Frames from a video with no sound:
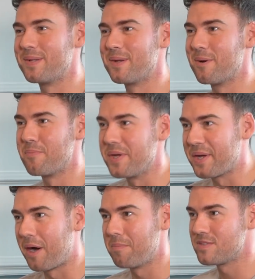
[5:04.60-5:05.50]
the European
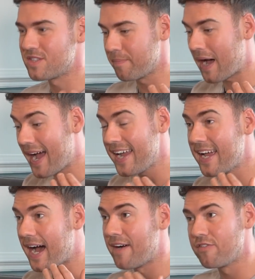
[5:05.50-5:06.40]
Cup and stuff.
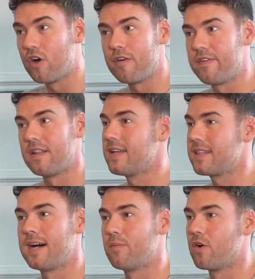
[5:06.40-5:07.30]
I have not felt like
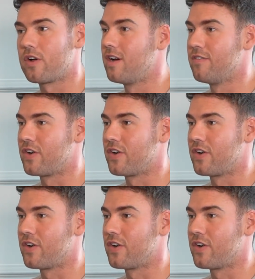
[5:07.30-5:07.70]
that walking out of the